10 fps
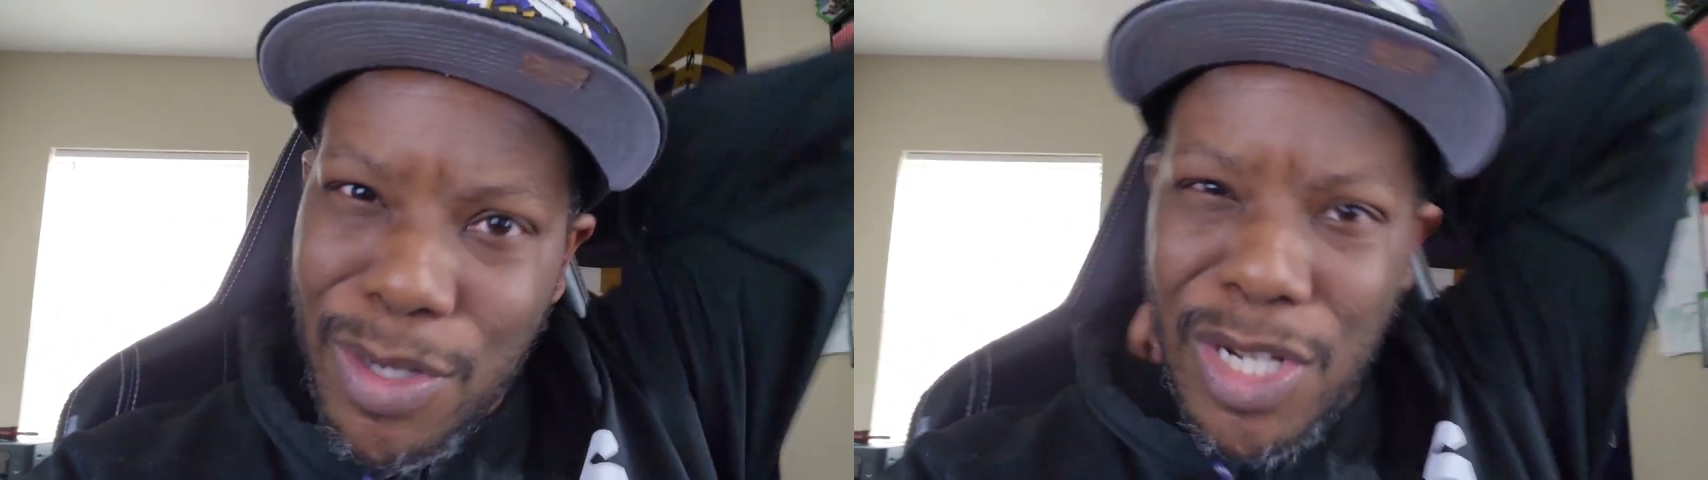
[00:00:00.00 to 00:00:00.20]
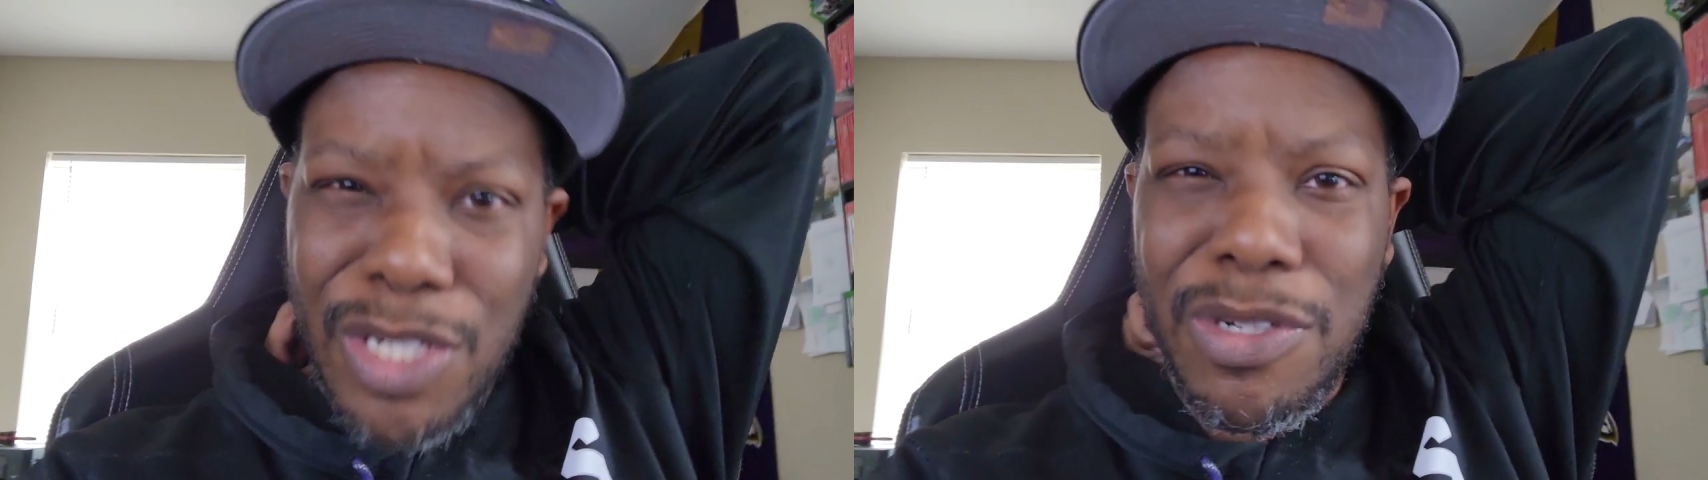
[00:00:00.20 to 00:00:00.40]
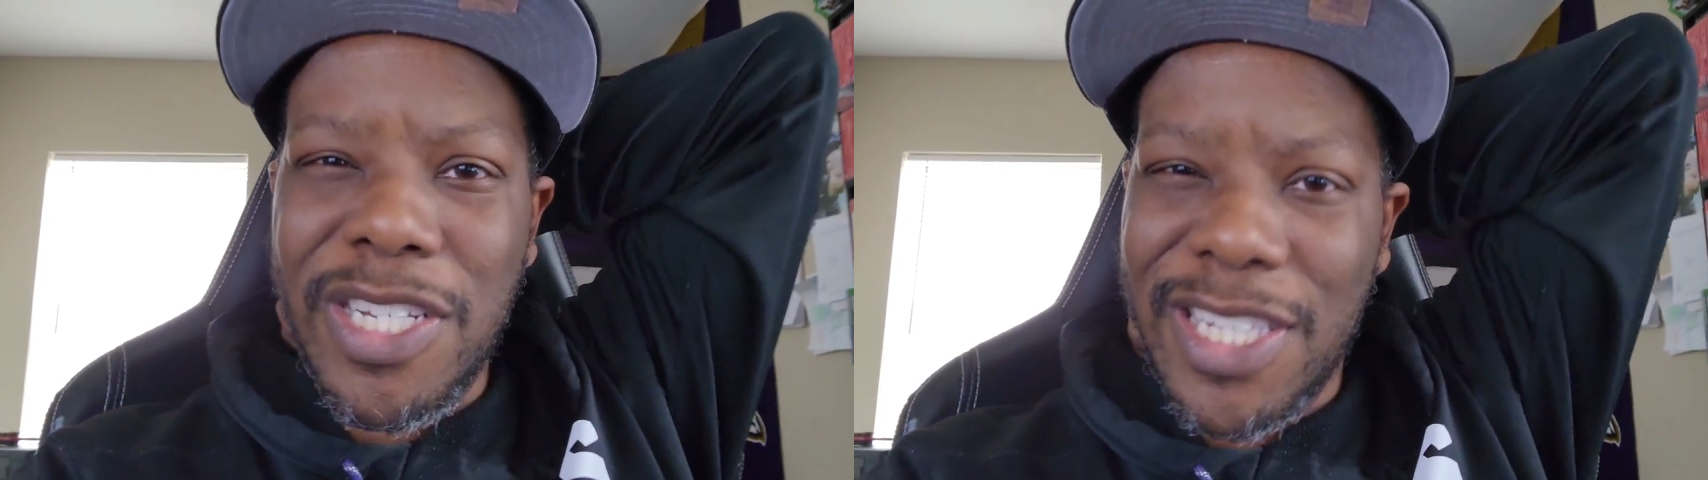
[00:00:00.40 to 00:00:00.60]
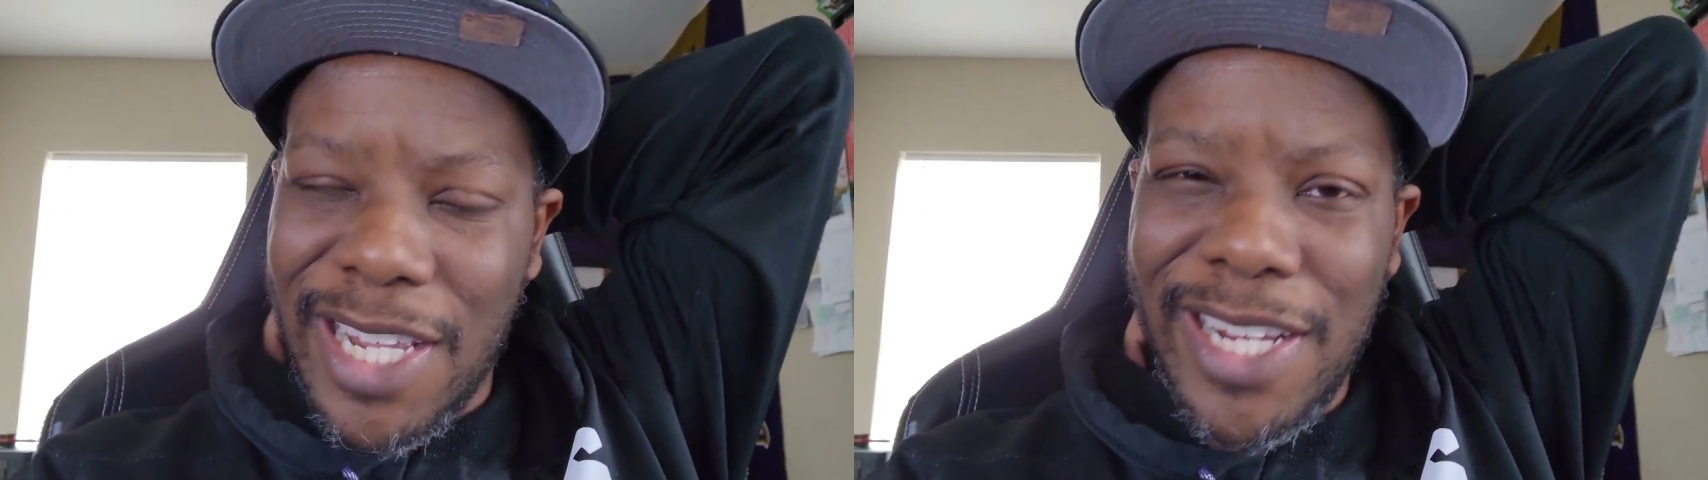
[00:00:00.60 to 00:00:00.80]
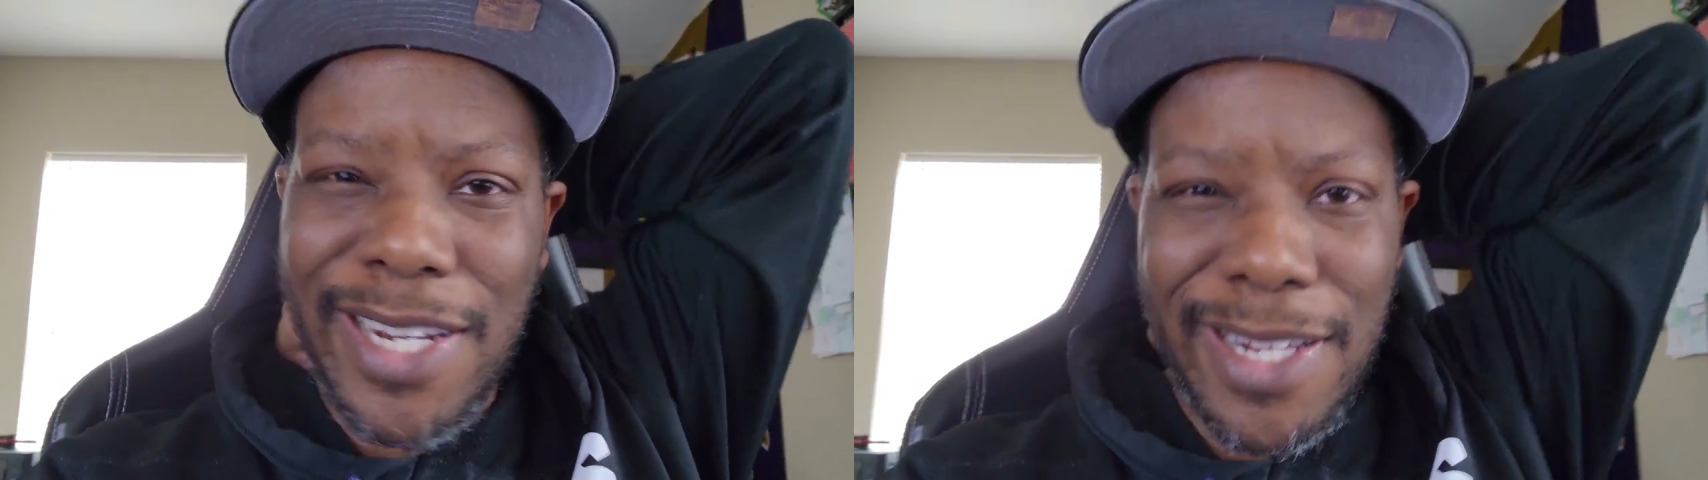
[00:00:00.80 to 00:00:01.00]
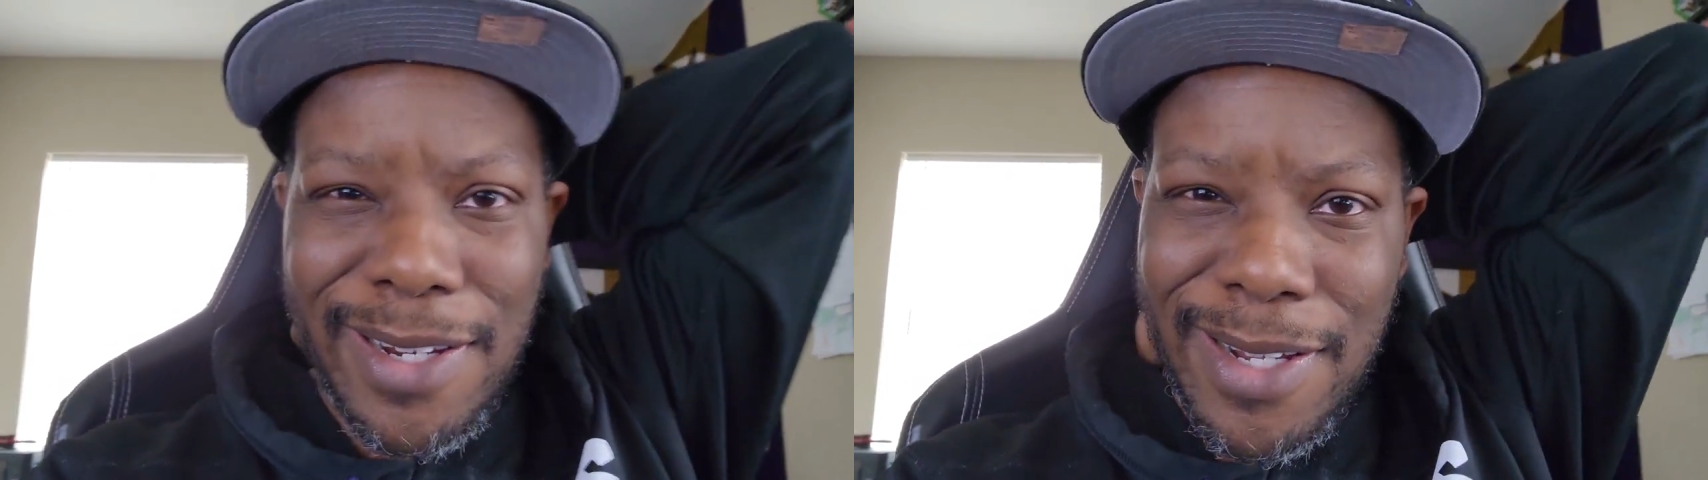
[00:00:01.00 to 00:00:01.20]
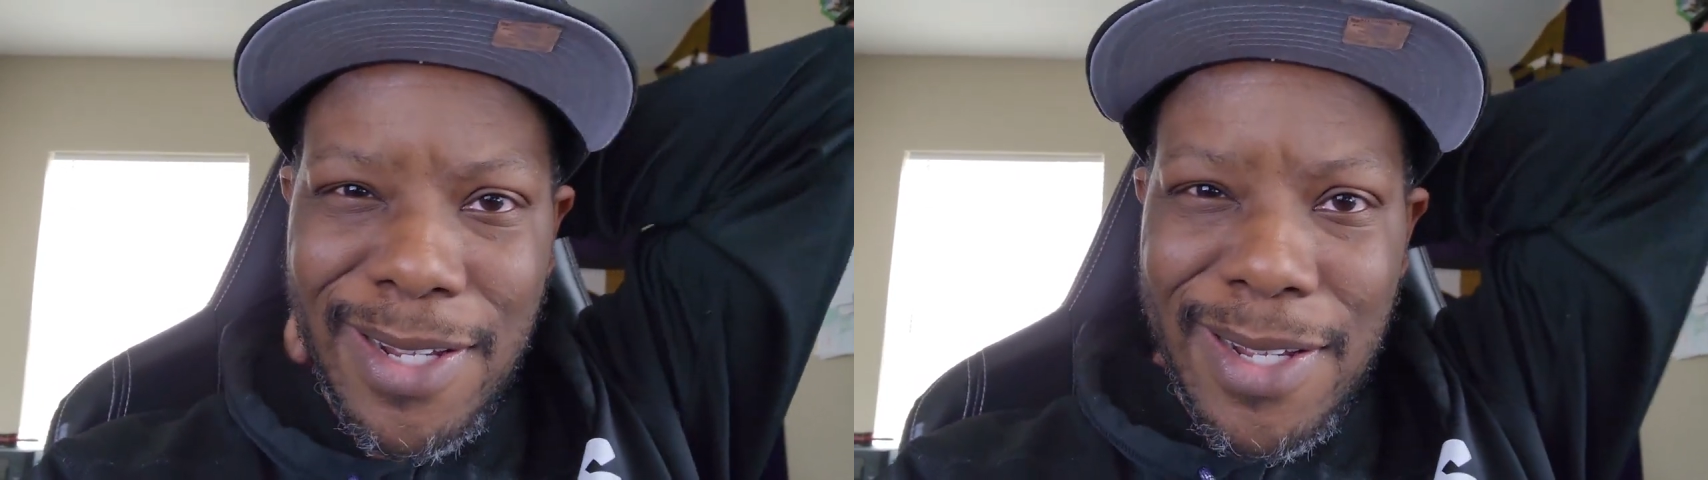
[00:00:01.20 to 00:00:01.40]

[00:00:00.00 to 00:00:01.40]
because you're just ignorant?